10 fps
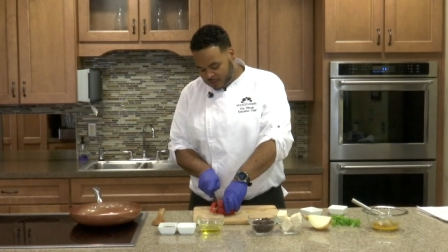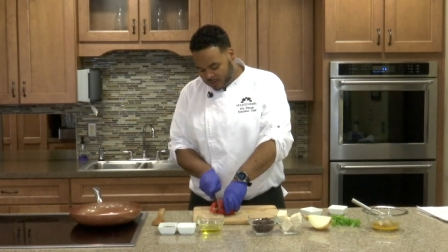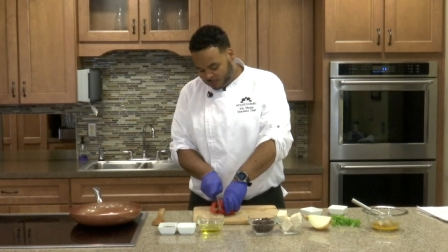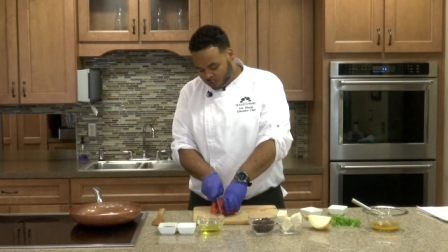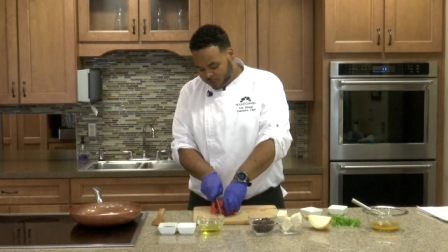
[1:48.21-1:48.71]

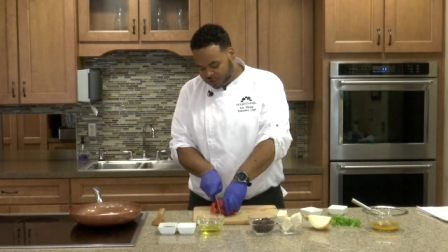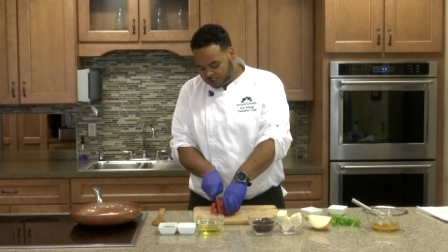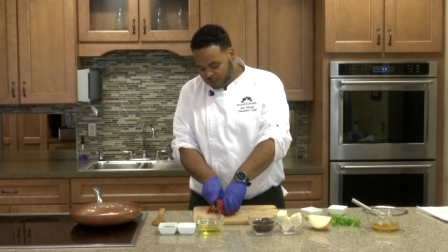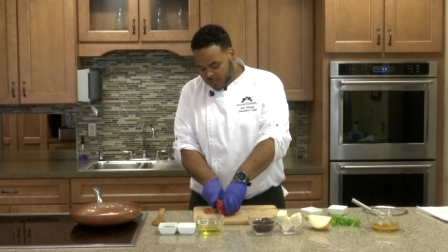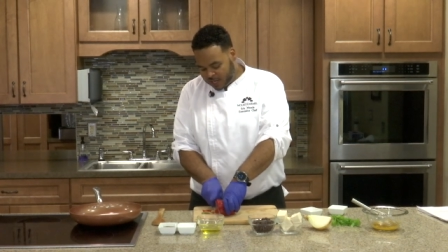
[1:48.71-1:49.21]
Then I'm going
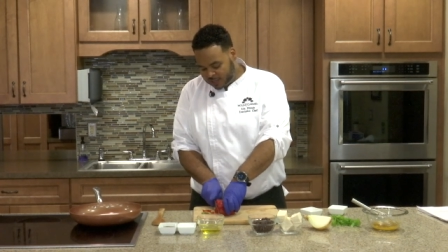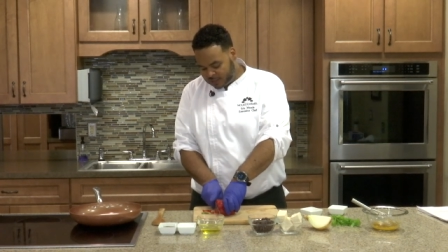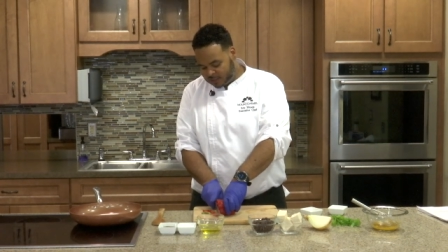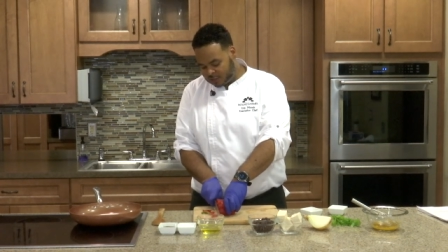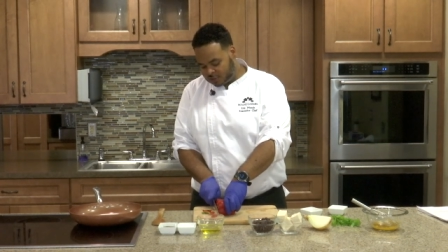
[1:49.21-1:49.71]
to cut
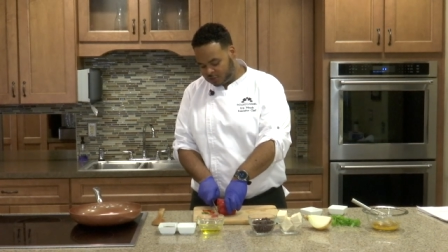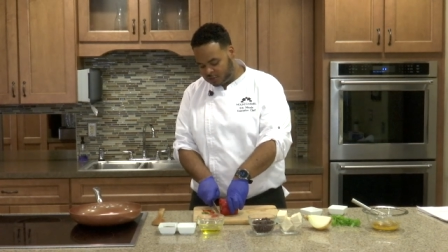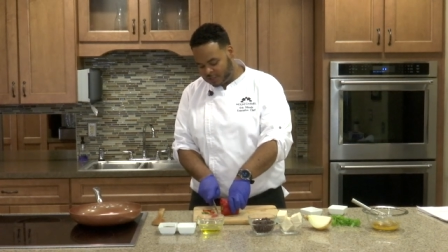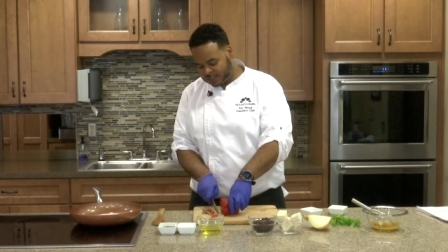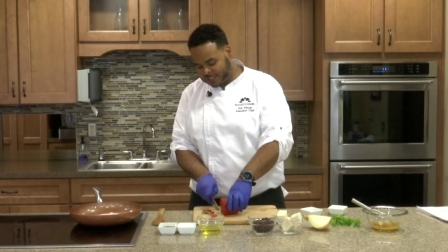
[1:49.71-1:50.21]

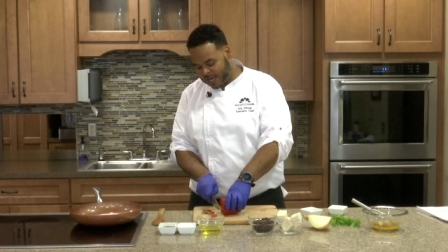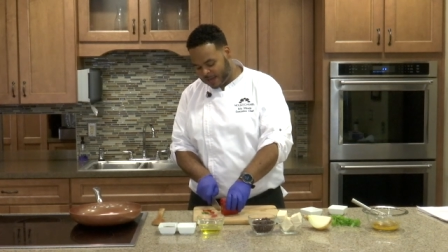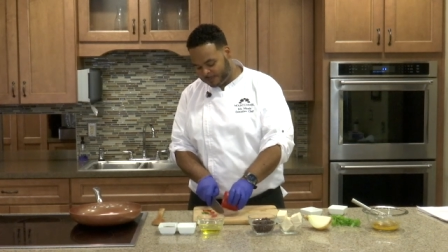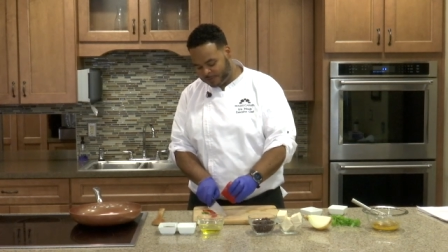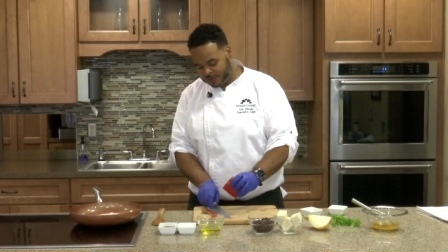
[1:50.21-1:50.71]
the
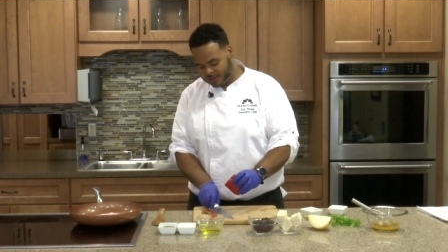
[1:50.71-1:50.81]
top,